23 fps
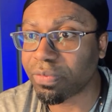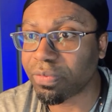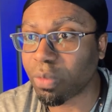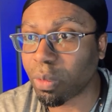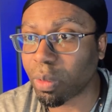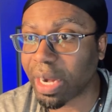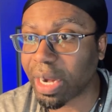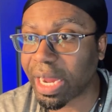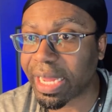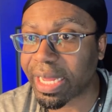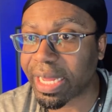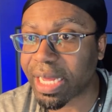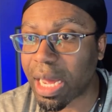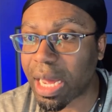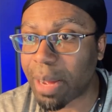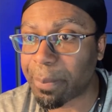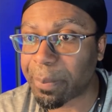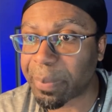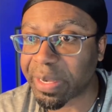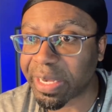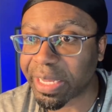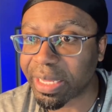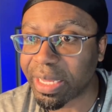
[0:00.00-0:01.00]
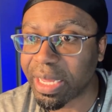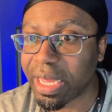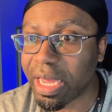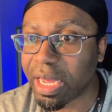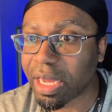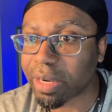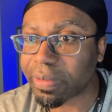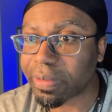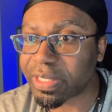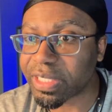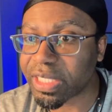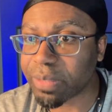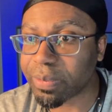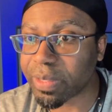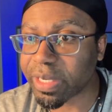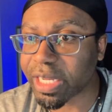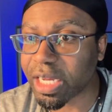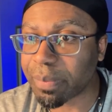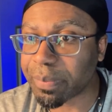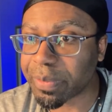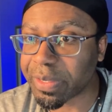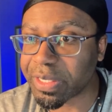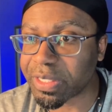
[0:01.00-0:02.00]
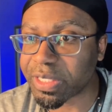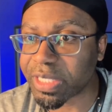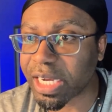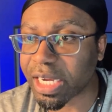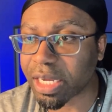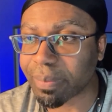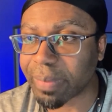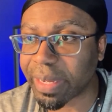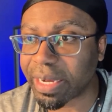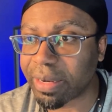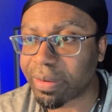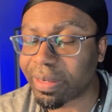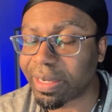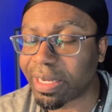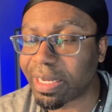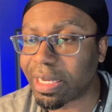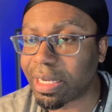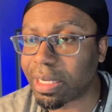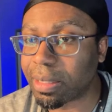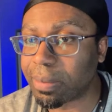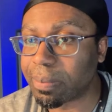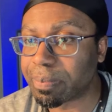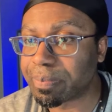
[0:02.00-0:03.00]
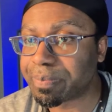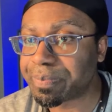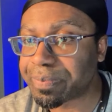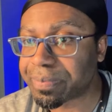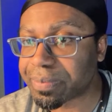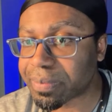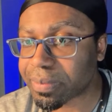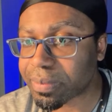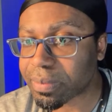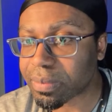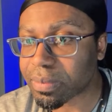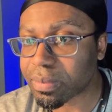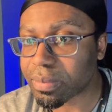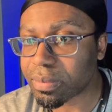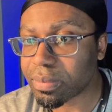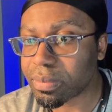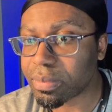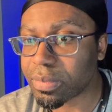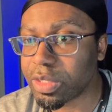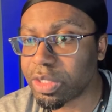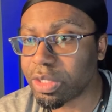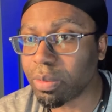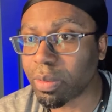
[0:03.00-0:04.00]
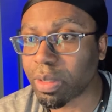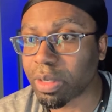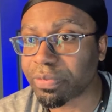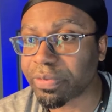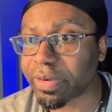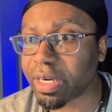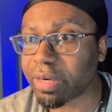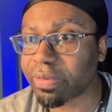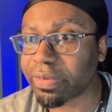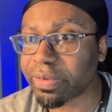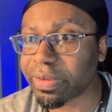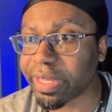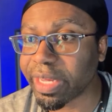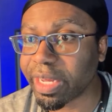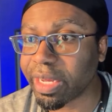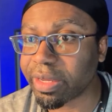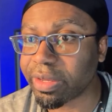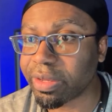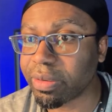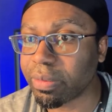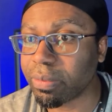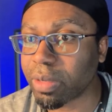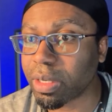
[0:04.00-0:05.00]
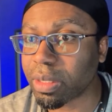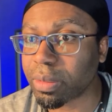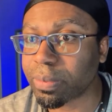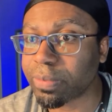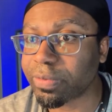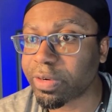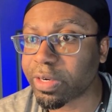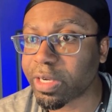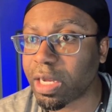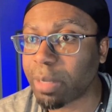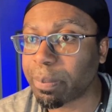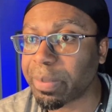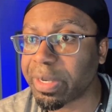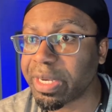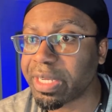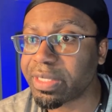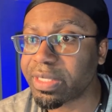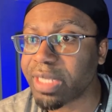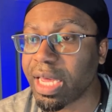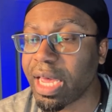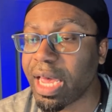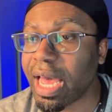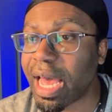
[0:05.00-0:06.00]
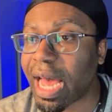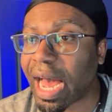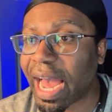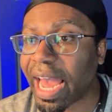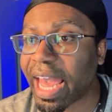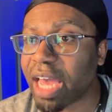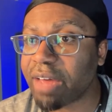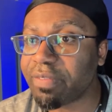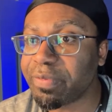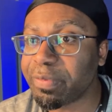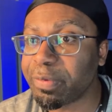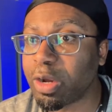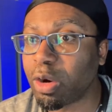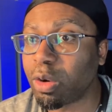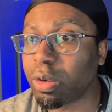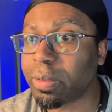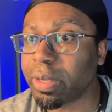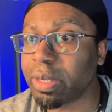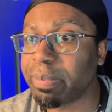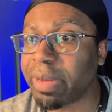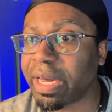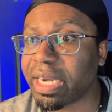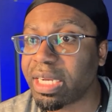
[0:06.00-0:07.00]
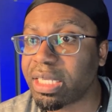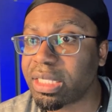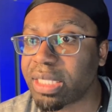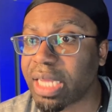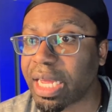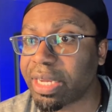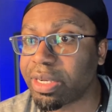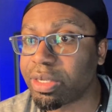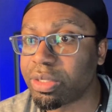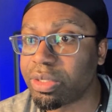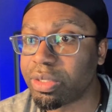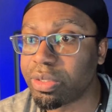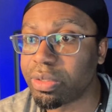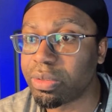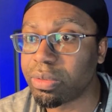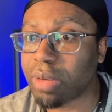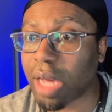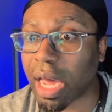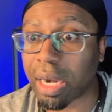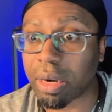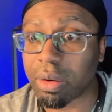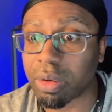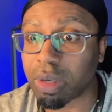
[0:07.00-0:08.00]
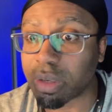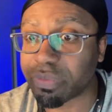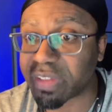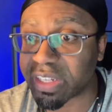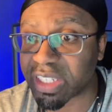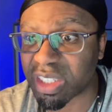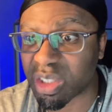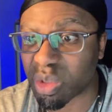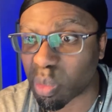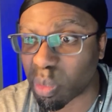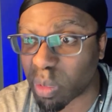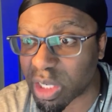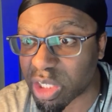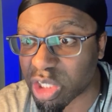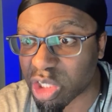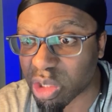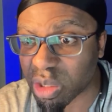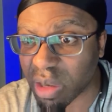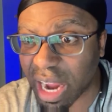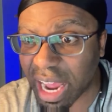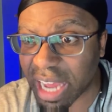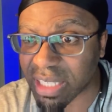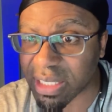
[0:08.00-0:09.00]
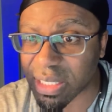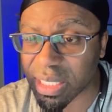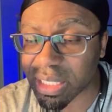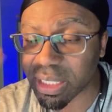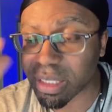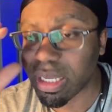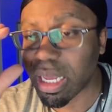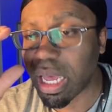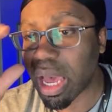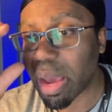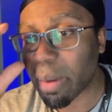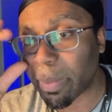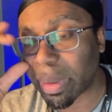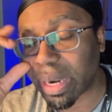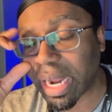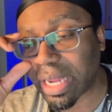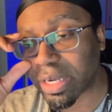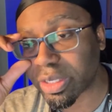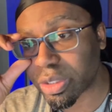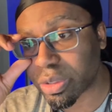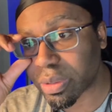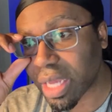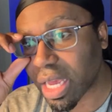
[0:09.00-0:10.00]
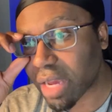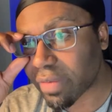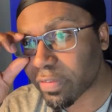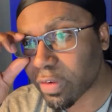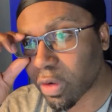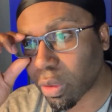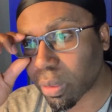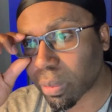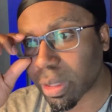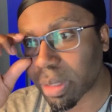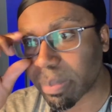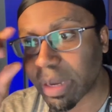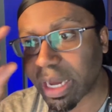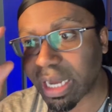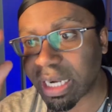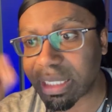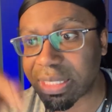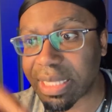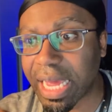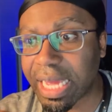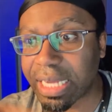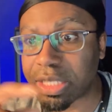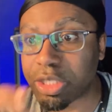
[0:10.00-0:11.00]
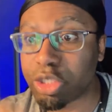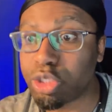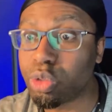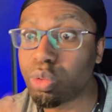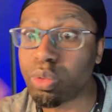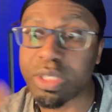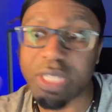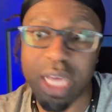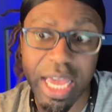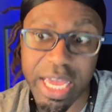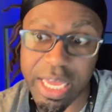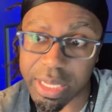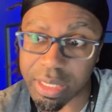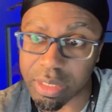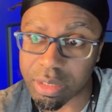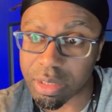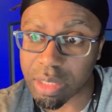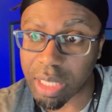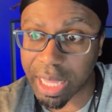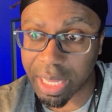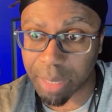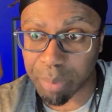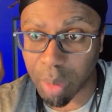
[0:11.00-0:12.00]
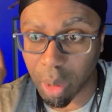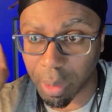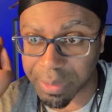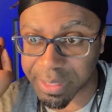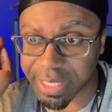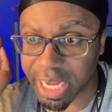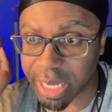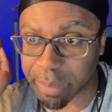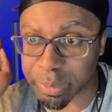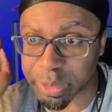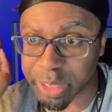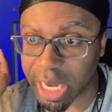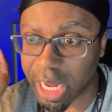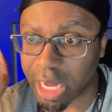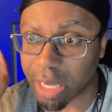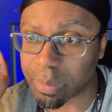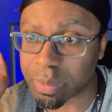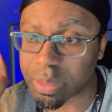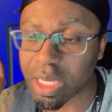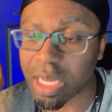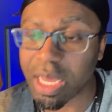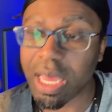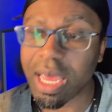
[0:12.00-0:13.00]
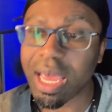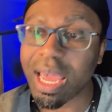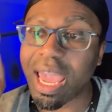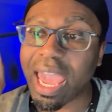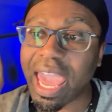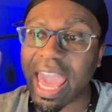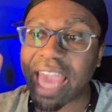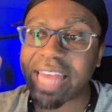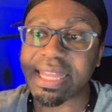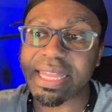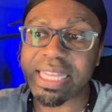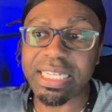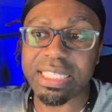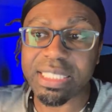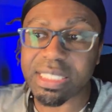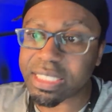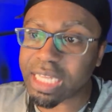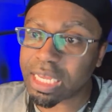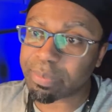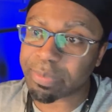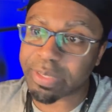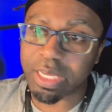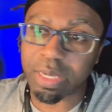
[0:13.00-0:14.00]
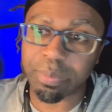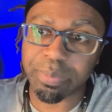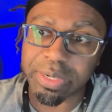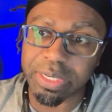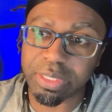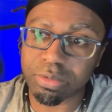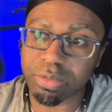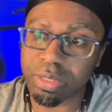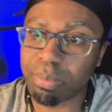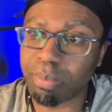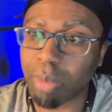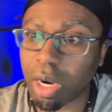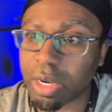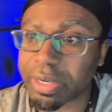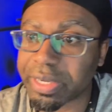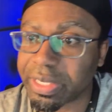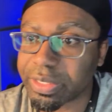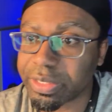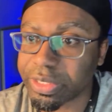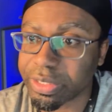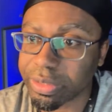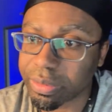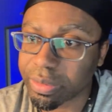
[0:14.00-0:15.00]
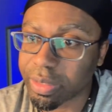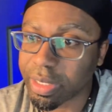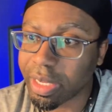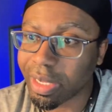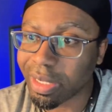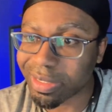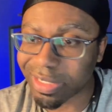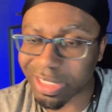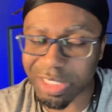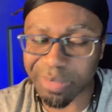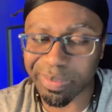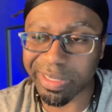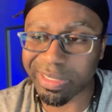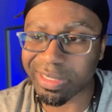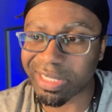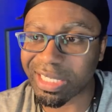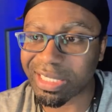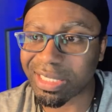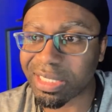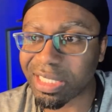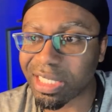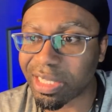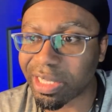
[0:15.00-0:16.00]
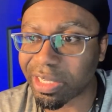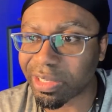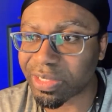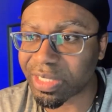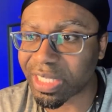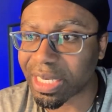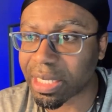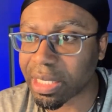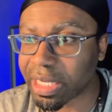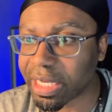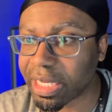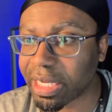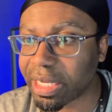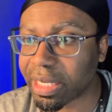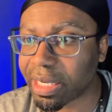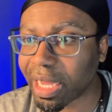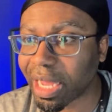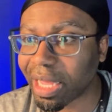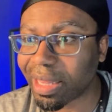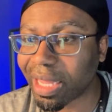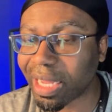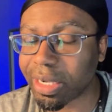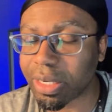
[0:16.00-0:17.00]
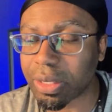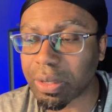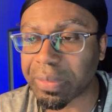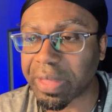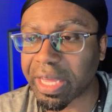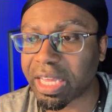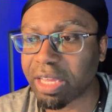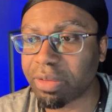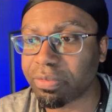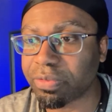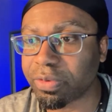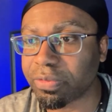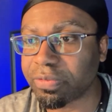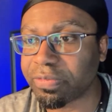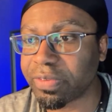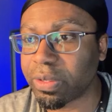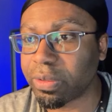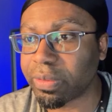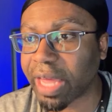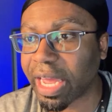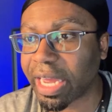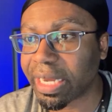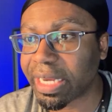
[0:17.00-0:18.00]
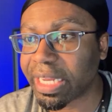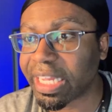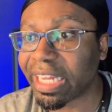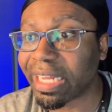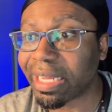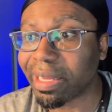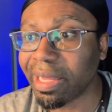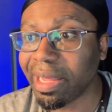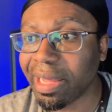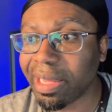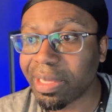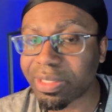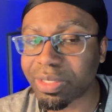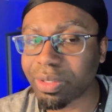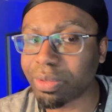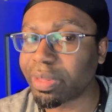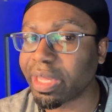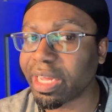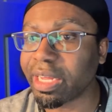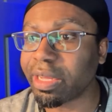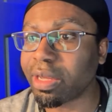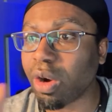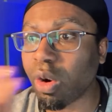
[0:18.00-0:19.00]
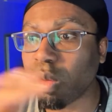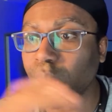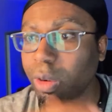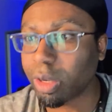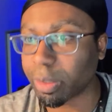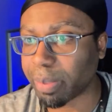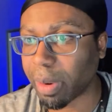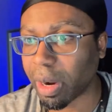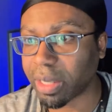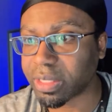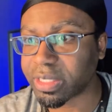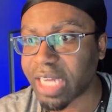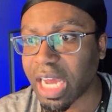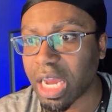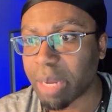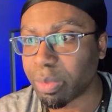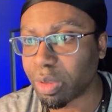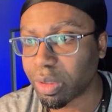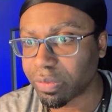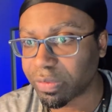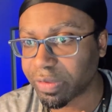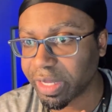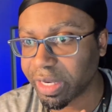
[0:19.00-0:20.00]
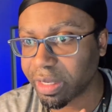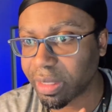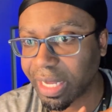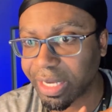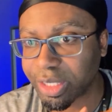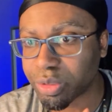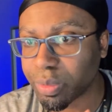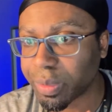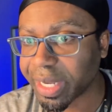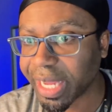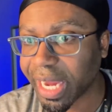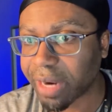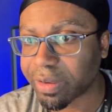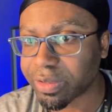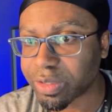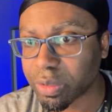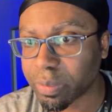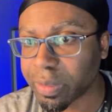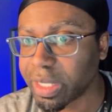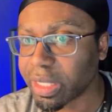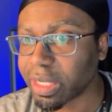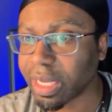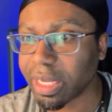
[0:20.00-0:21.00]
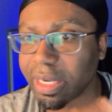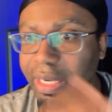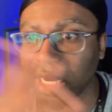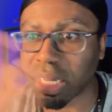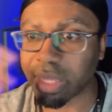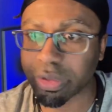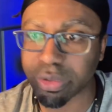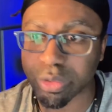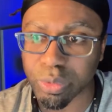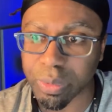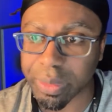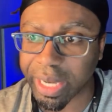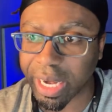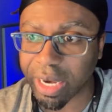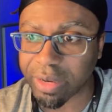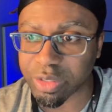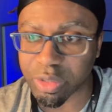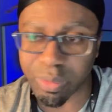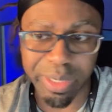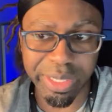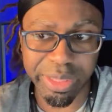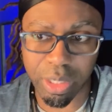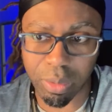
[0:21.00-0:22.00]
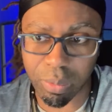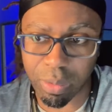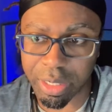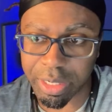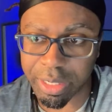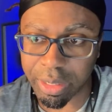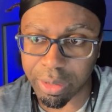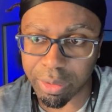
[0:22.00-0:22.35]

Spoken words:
a company? Chrissy, what company are you talking about? You can work for you can work for companies. I have notary buddies that do. I don't know if this is what you're asking, but I do have notary buddies that do take like part-time jobs at these same companies we market to, just because they see there's a need and they know they can fulfill that need. So they go work part-time over there, like 20 hours a week, and the other 20 hours a week they're running their